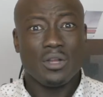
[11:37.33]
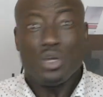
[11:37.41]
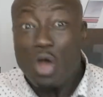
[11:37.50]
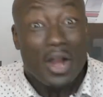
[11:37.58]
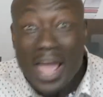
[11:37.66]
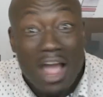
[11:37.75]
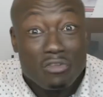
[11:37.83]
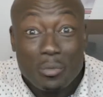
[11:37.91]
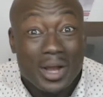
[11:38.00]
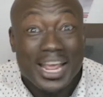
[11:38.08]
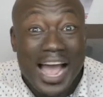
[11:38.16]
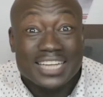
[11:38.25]
Not
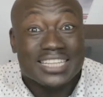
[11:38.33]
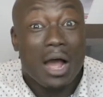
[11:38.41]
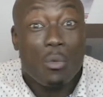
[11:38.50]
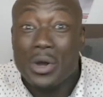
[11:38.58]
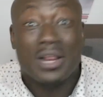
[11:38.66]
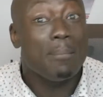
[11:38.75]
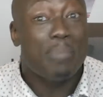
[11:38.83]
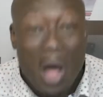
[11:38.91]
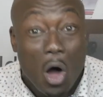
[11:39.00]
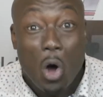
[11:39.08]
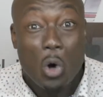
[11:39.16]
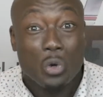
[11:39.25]
everybody has that winning
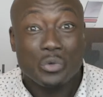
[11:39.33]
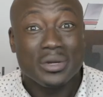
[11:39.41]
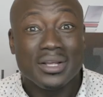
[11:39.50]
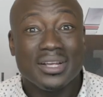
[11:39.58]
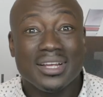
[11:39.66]
bone.